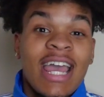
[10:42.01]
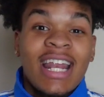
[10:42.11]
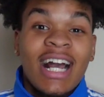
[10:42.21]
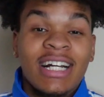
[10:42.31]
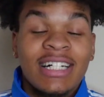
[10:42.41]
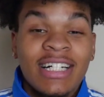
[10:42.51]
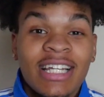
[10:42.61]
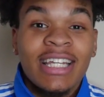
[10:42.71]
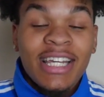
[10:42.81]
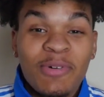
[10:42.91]
And I
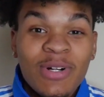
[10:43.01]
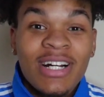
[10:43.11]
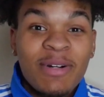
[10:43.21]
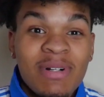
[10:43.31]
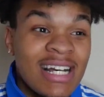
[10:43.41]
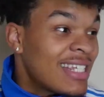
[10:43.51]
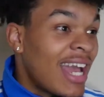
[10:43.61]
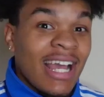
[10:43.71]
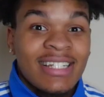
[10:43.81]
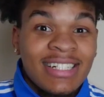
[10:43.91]
couldn't get with her because I
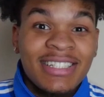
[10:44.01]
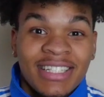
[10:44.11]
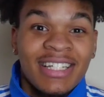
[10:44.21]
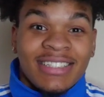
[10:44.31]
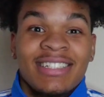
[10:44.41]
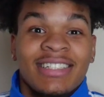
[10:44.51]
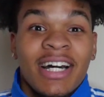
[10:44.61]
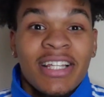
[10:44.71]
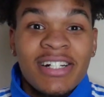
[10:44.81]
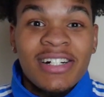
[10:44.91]
had just kissed this
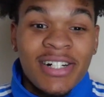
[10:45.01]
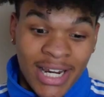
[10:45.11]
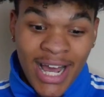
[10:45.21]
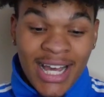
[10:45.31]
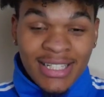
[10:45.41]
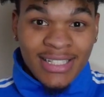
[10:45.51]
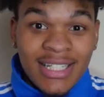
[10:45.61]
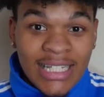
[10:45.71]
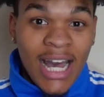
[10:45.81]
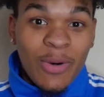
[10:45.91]
other girl that I had
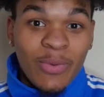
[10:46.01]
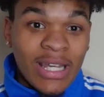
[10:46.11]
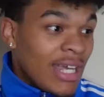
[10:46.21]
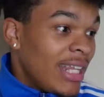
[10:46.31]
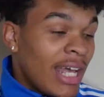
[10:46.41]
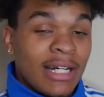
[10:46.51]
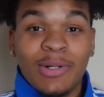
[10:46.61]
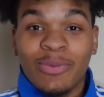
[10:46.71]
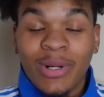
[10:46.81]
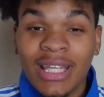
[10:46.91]
just got with in like a
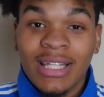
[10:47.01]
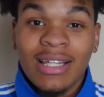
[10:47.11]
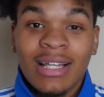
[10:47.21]
week.